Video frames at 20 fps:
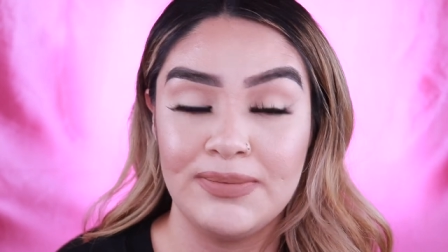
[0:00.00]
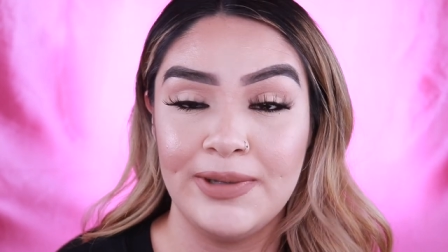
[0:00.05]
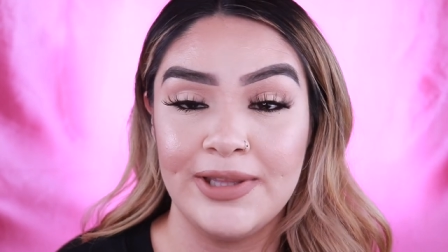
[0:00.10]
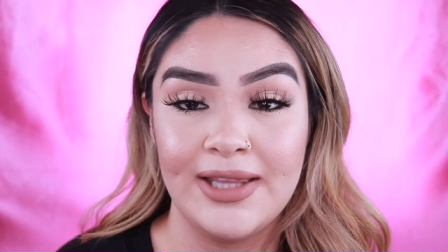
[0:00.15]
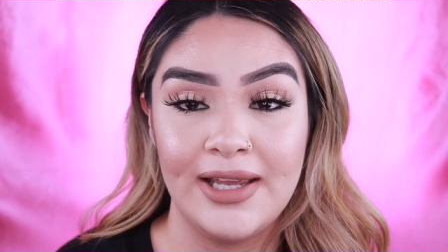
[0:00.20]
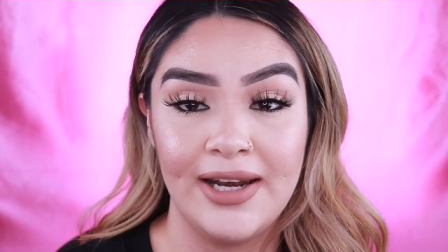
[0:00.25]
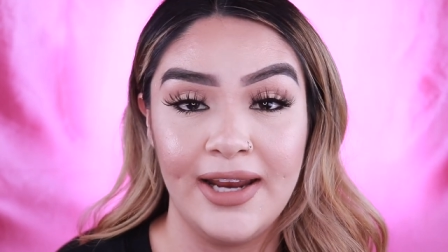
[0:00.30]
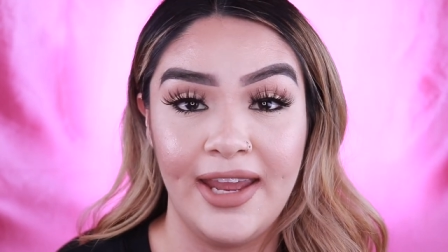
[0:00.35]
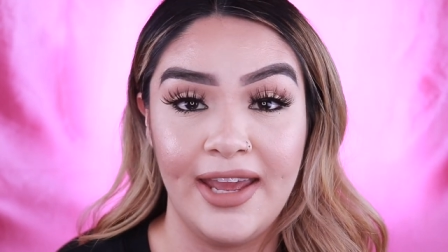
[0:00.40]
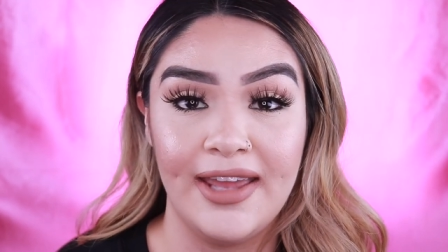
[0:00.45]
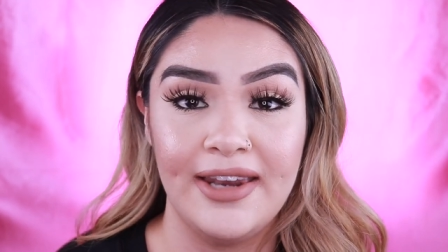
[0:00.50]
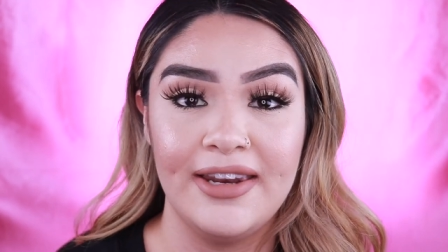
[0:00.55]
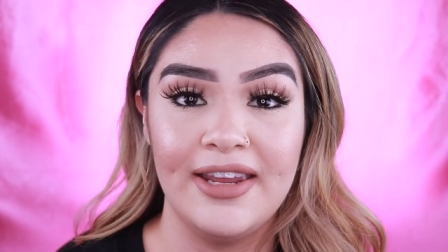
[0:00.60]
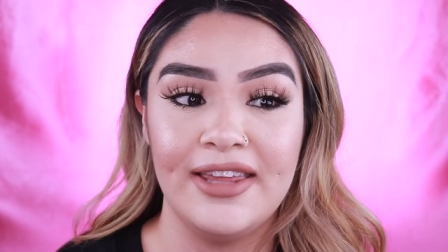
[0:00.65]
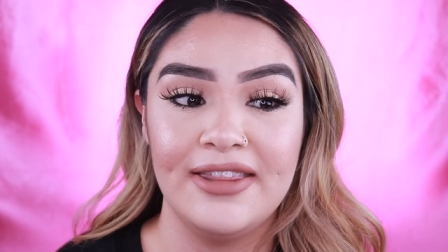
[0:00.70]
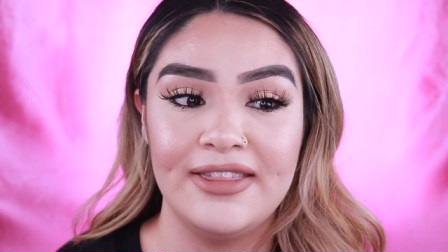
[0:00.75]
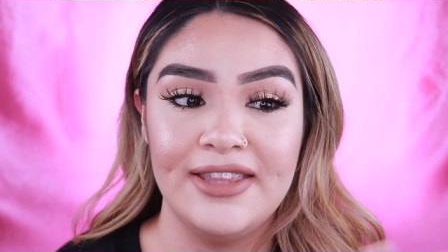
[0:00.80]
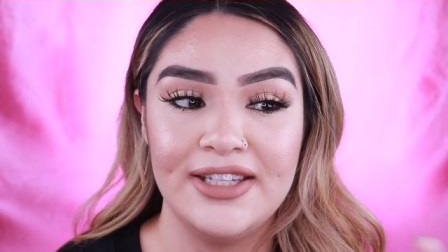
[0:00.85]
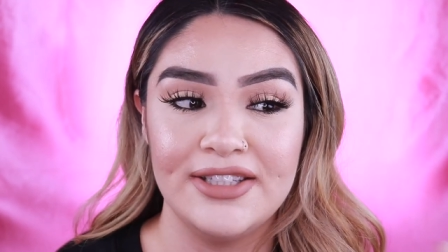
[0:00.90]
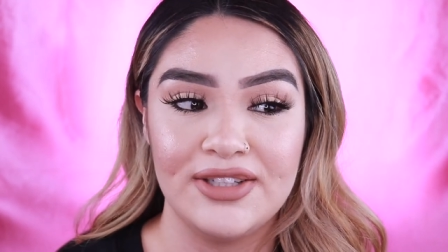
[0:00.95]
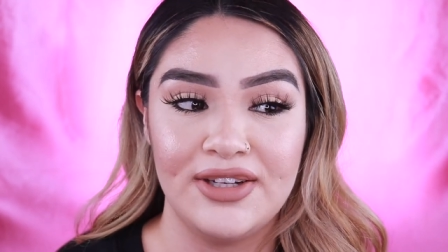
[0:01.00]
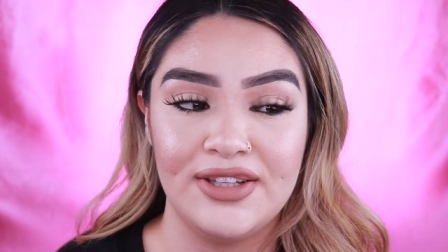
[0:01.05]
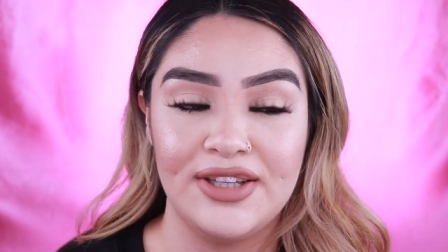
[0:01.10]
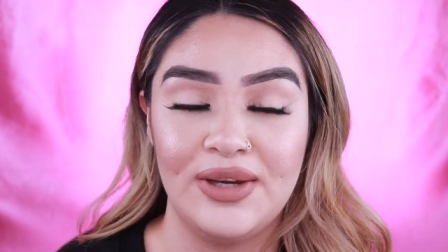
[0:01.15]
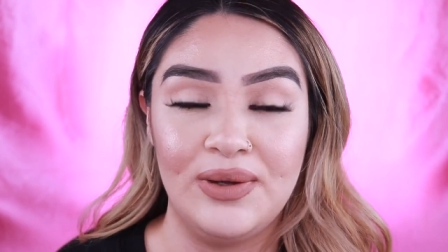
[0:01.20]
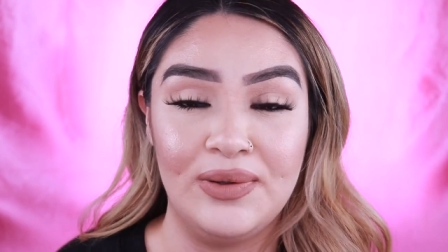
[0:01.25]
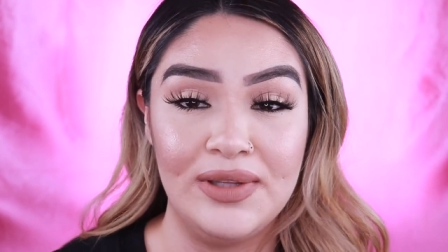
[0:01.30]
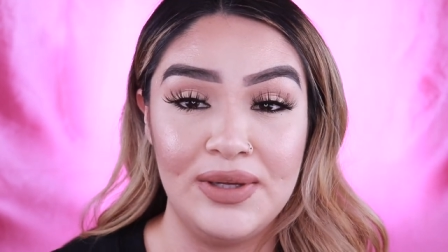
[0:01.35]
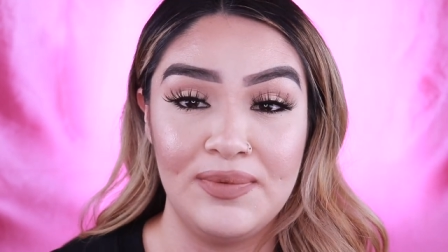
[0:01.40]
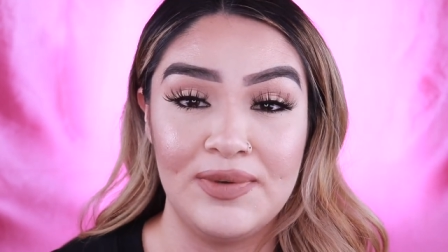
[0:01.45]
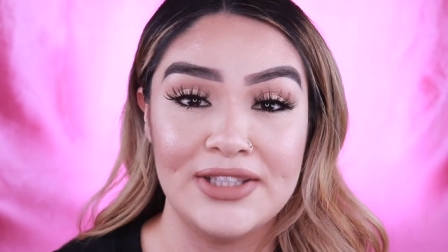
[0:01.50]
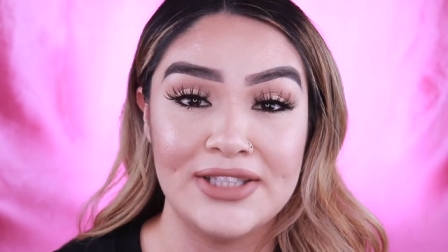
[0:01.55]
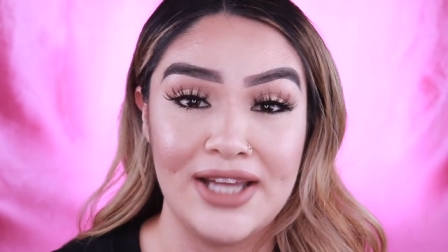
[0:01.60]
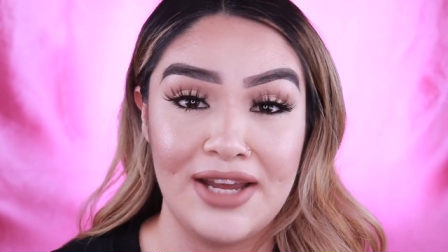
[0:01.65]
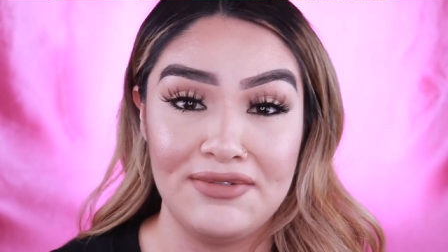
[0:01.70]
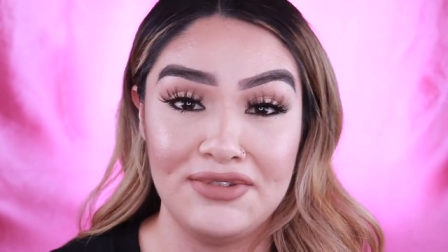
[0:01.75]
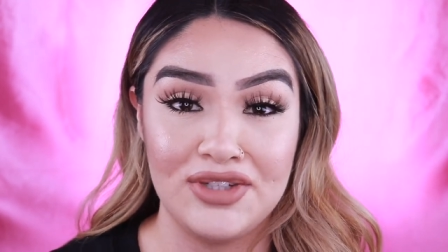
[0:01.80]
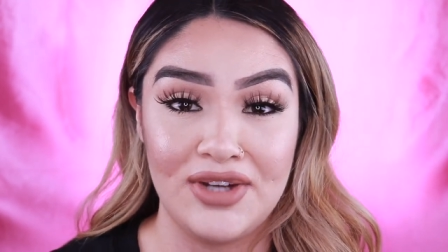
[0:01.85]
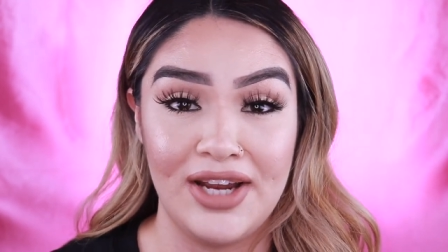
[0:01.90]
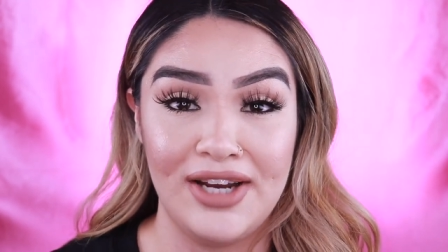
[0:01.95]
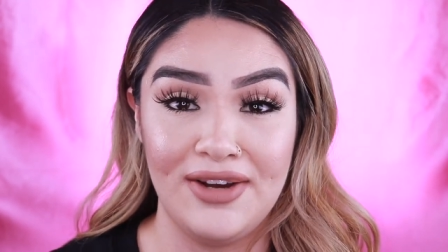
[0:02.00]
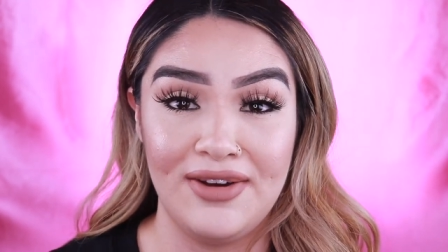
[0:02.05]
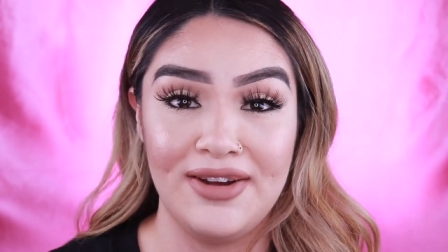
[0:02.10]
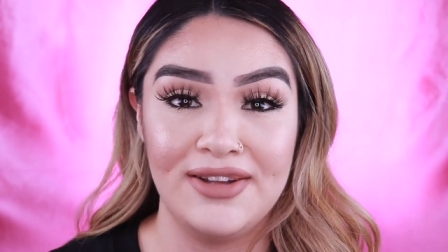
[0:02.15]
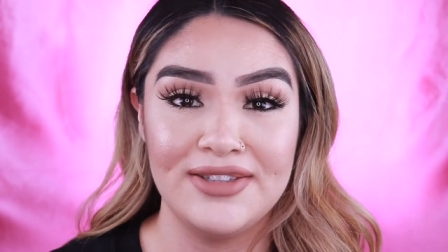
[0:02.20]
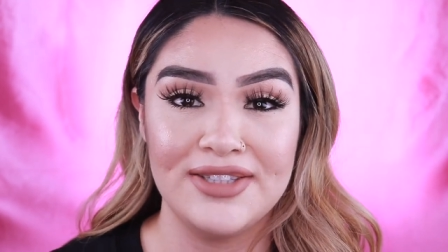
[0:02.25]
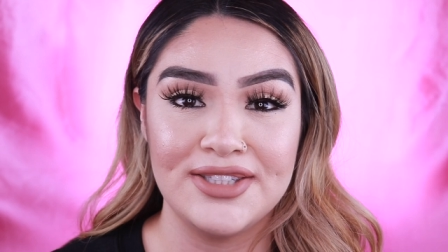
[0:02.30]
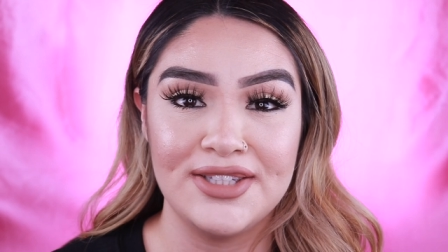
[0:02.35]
but then again, these are the only ones I've tried on.